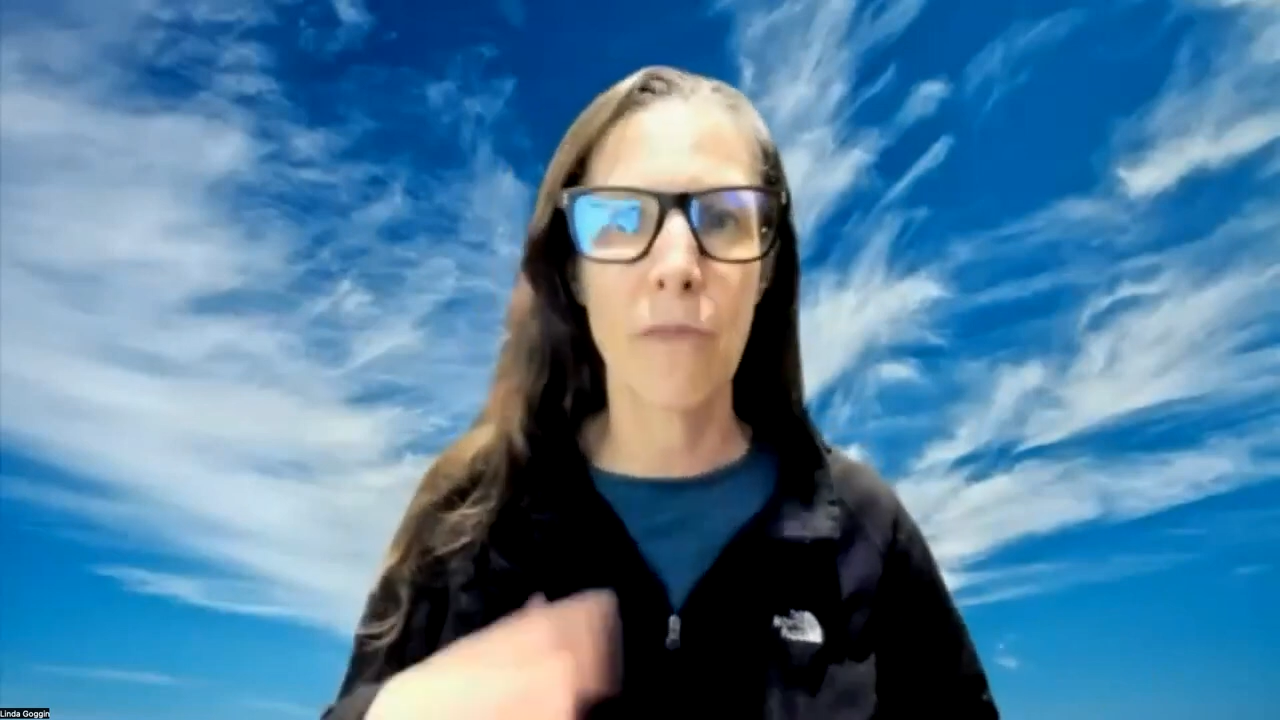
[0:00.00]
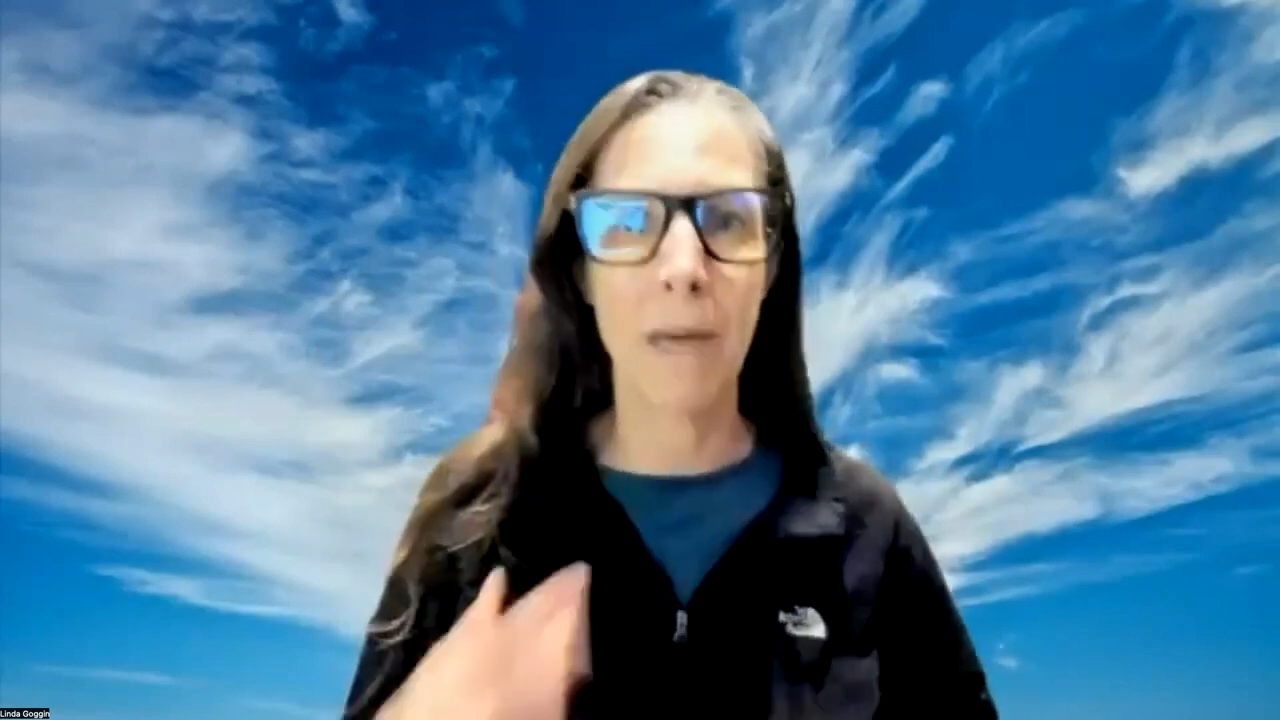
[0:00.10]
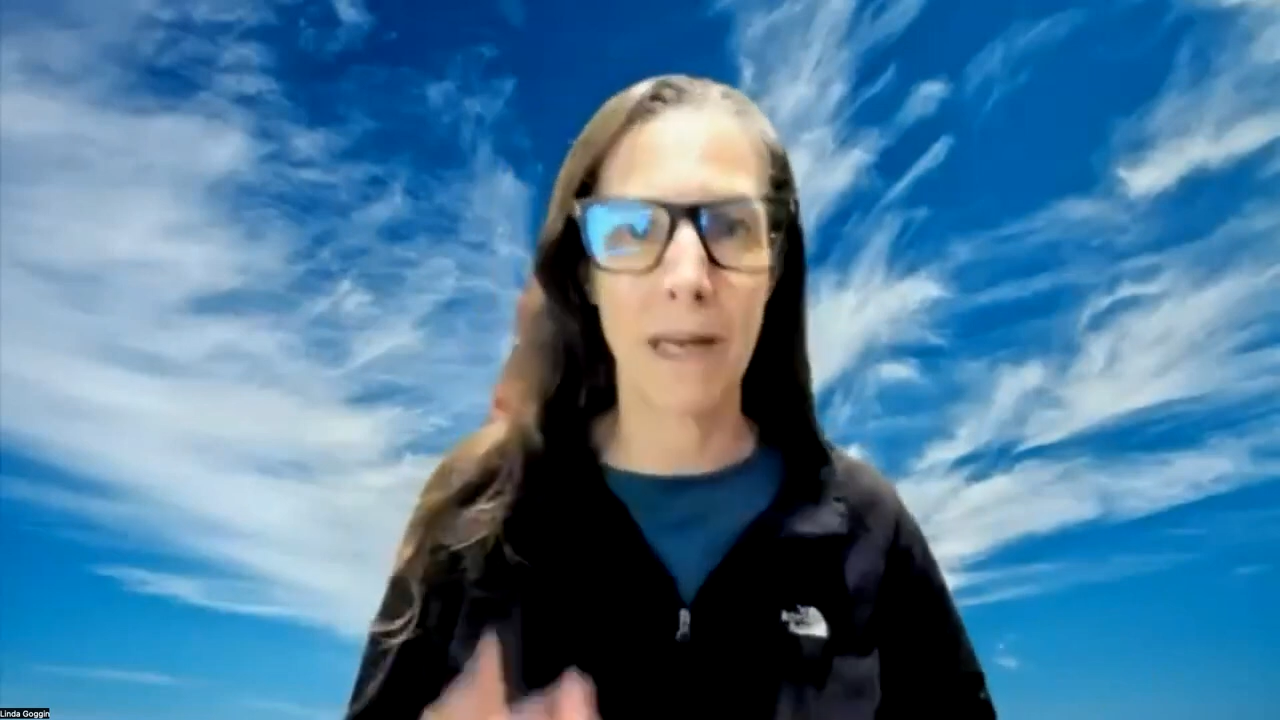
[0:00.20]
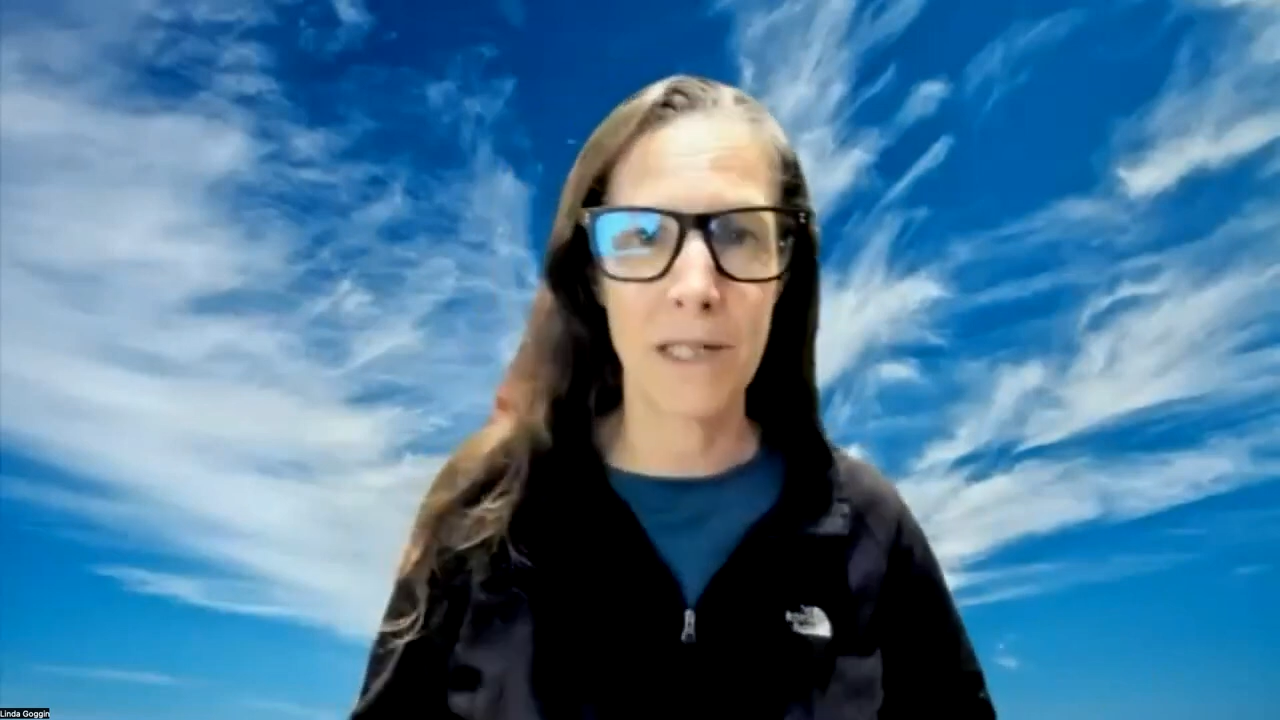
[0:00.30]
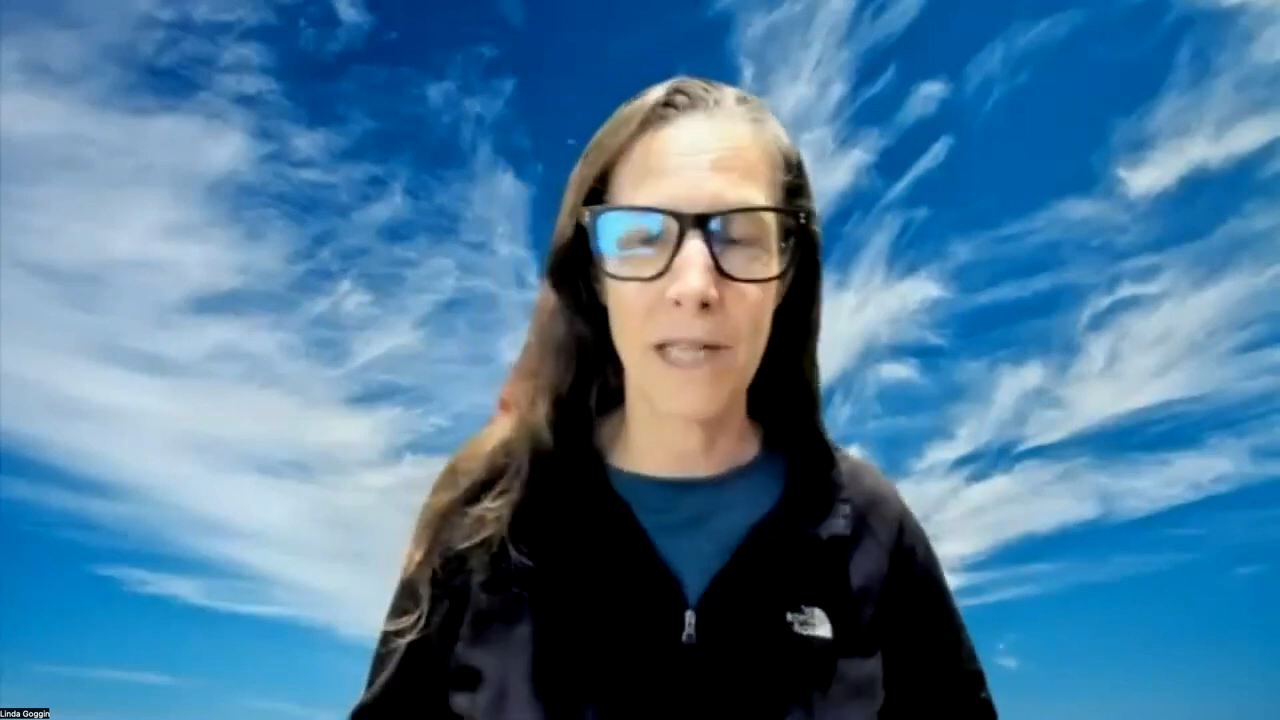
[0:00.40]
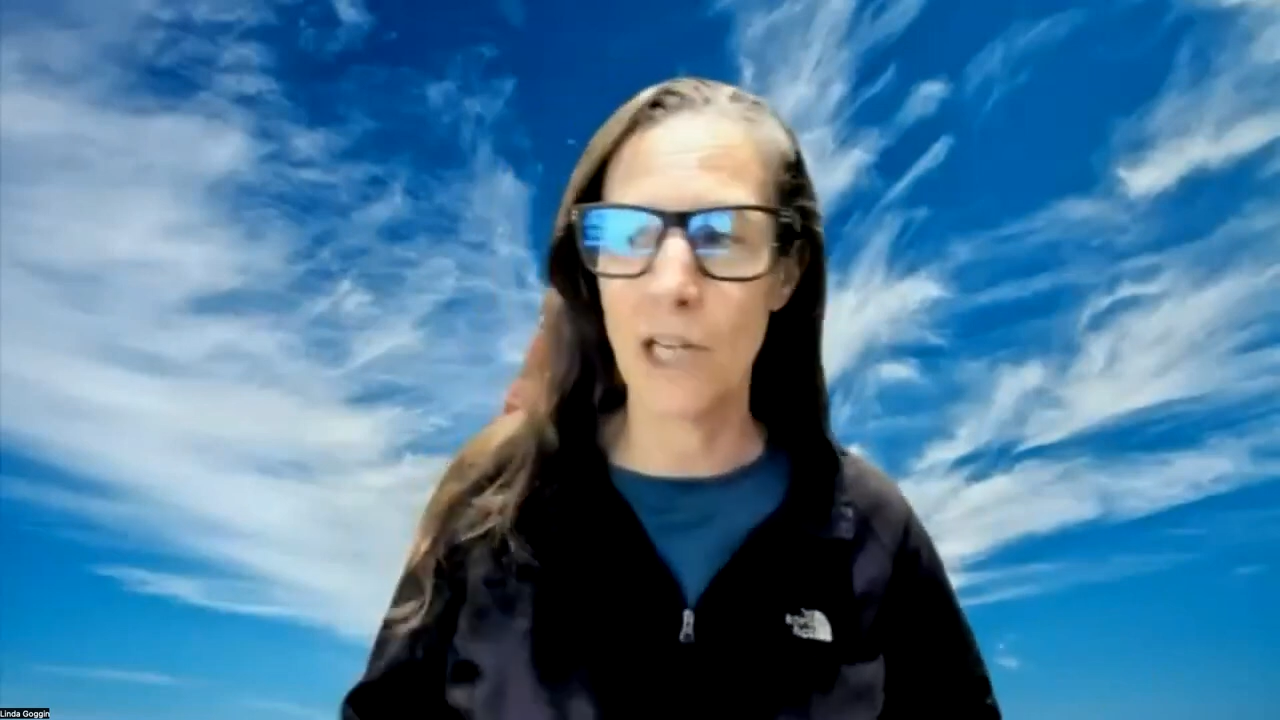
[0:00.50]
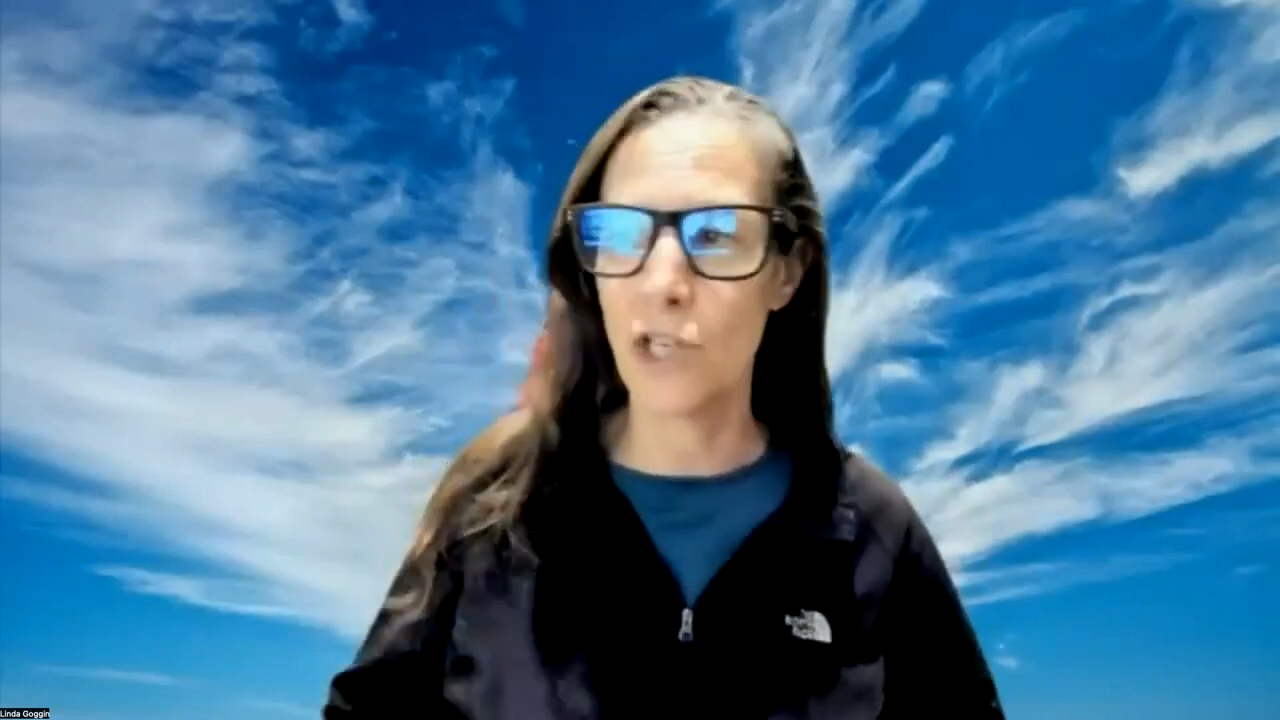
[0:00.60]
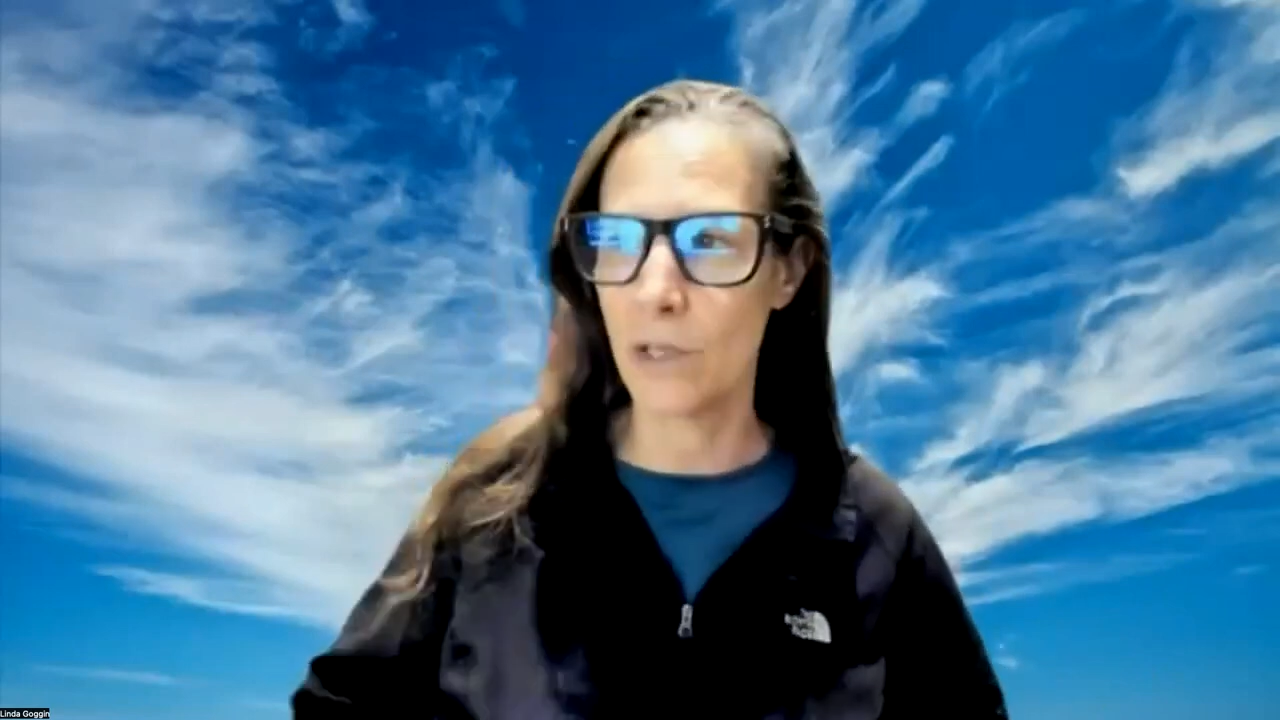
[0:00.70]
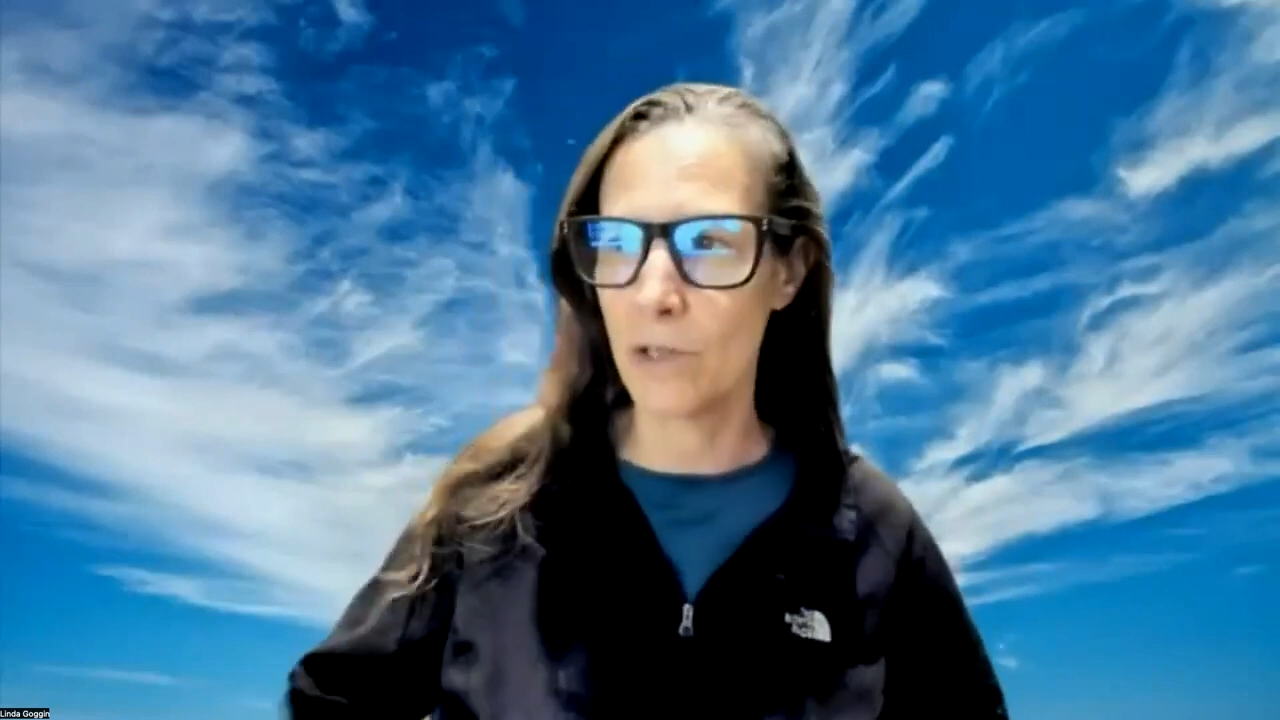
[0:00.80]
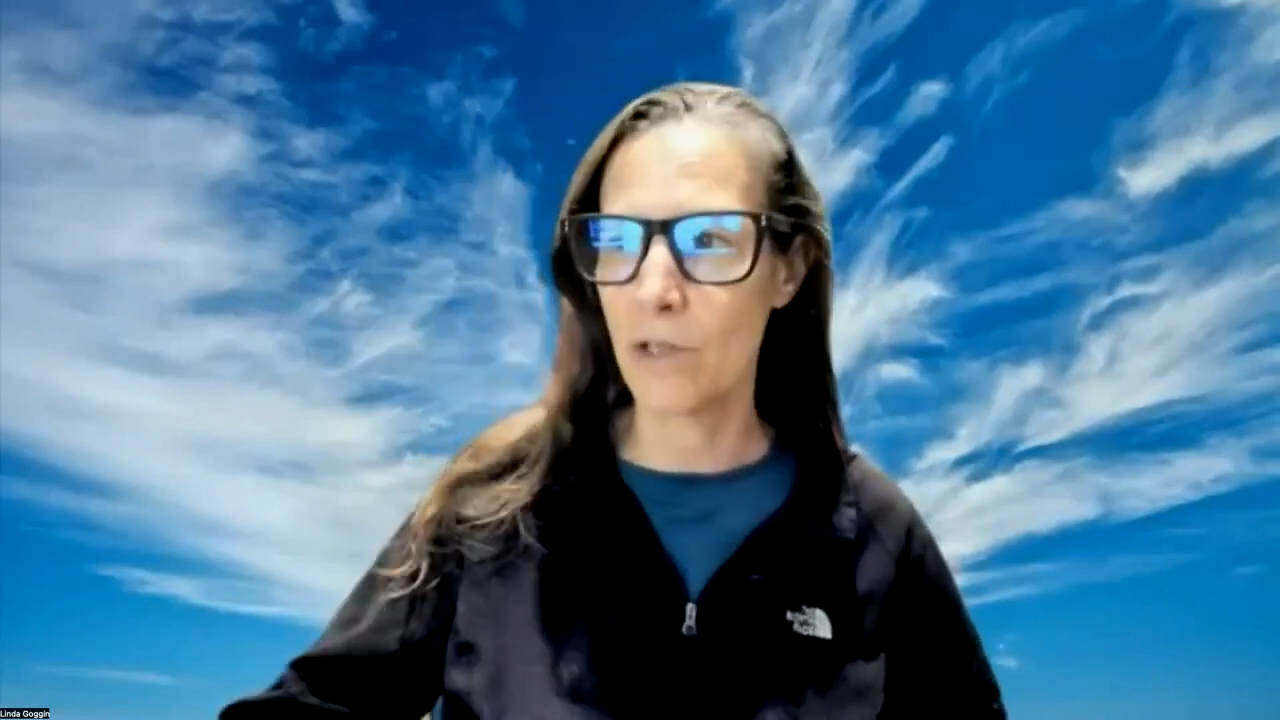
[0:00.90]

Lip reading: meditation.